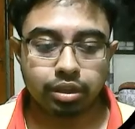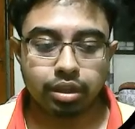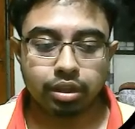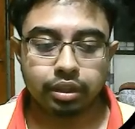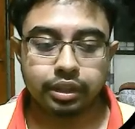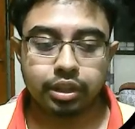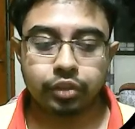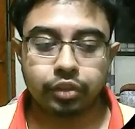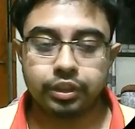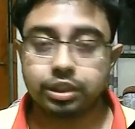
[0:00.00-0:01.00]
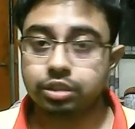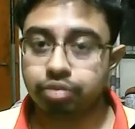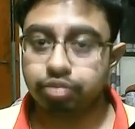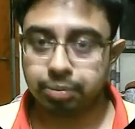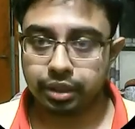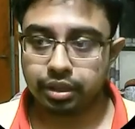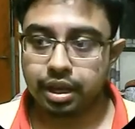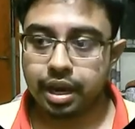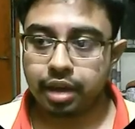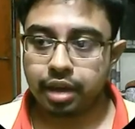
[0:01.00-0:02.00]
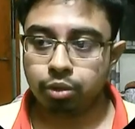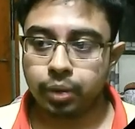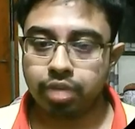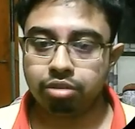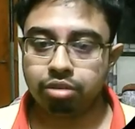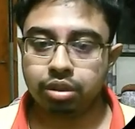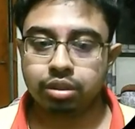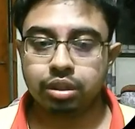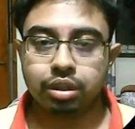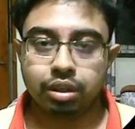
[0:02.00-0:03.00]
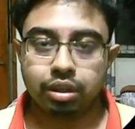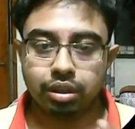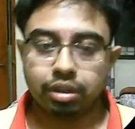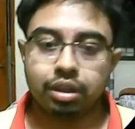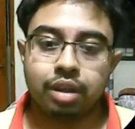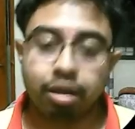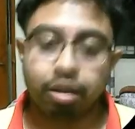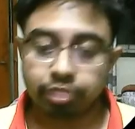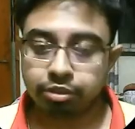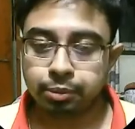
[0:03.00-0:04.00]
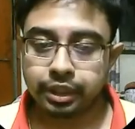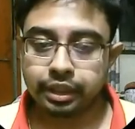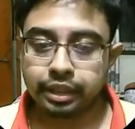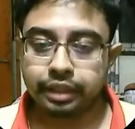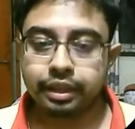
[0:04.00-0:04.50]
till it reaches 50, and whenever after 50 it gets